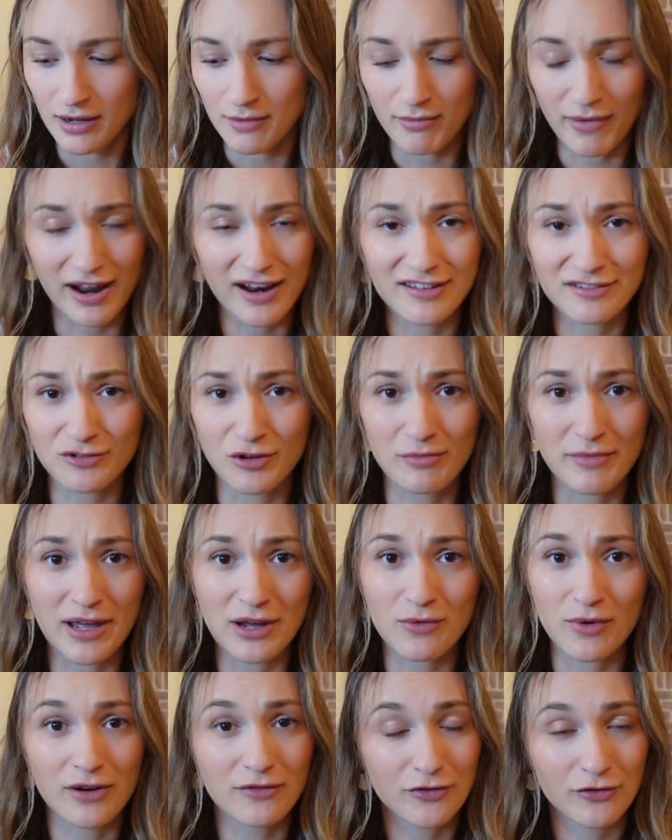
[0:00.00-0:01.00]
Might as well
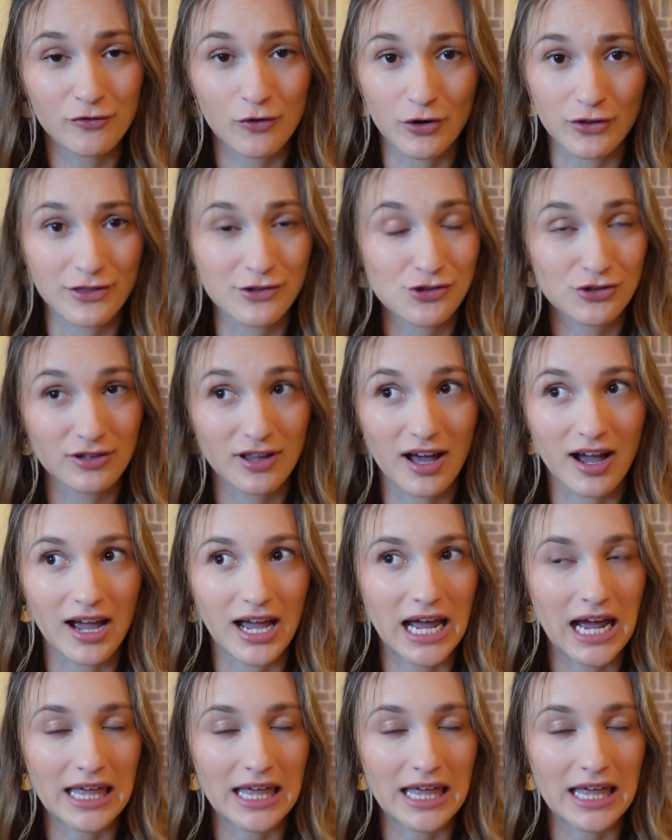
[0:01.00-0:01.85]
make one for 4th of July.